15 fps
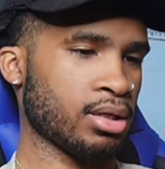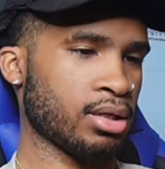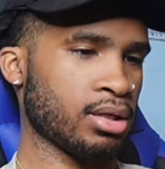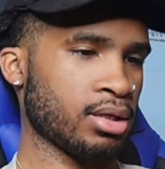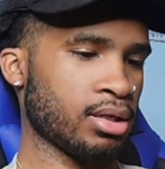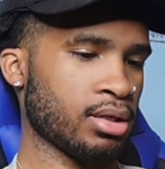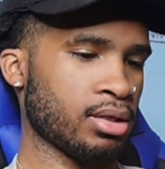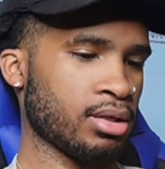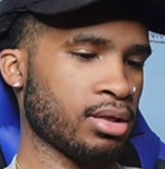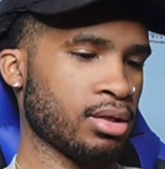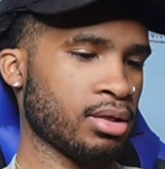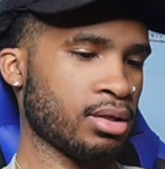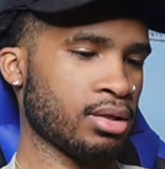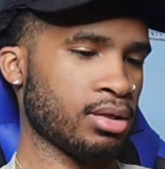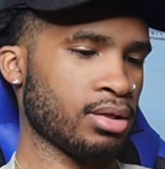
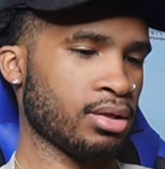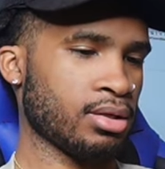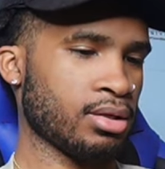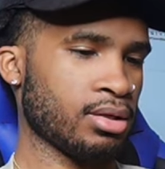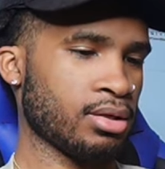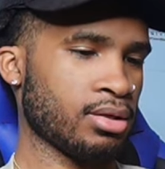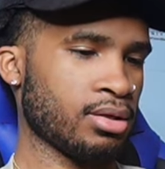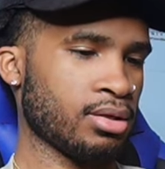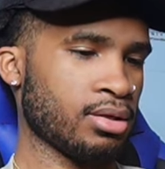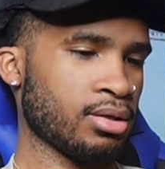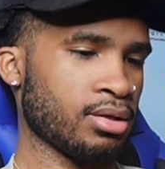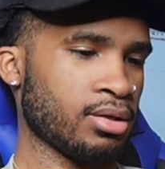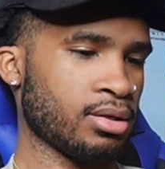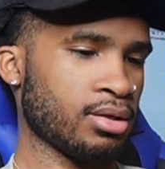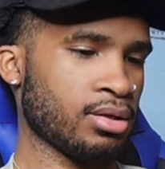
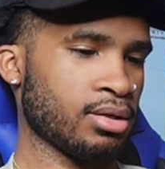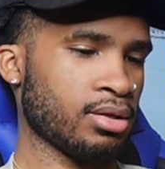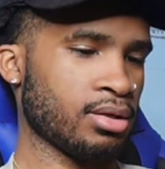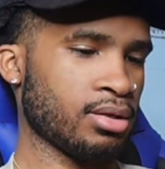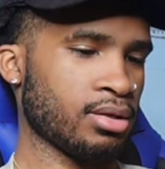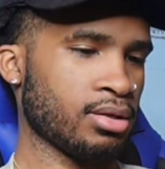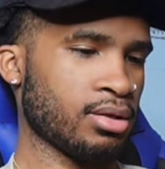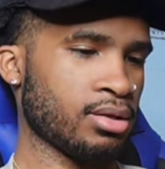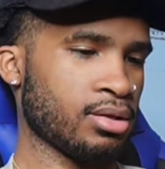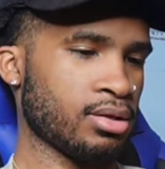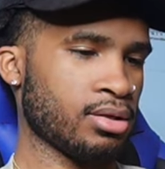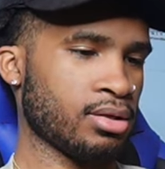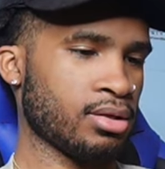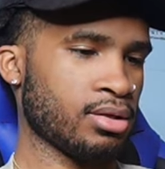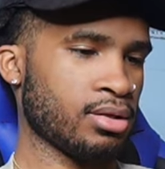
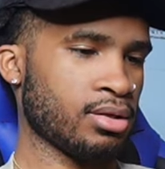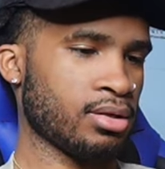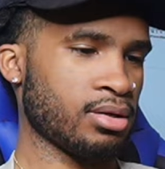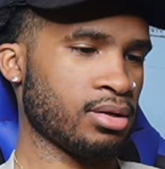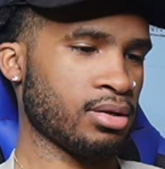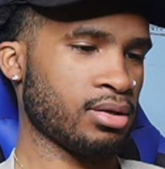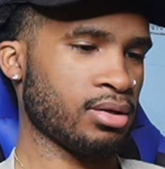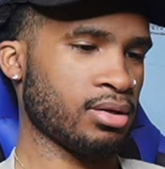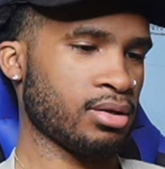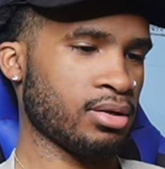No one is speaking in this clip.